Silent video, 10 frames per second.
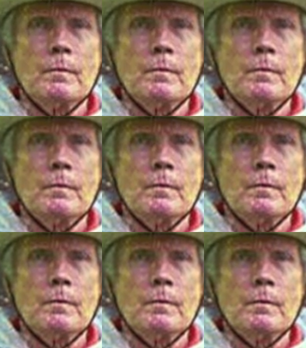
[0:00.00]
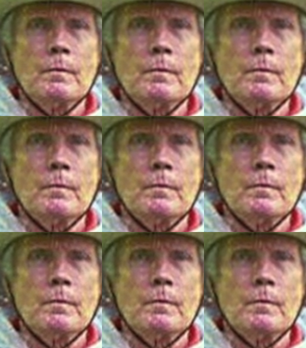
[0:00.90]

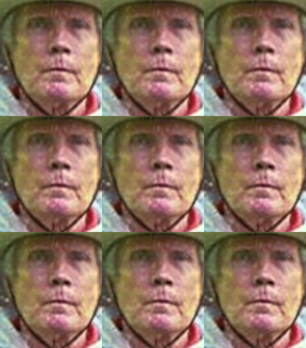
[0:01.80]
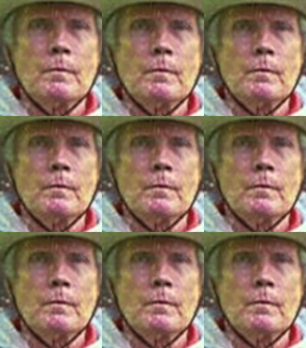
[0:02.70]
(no one is talking)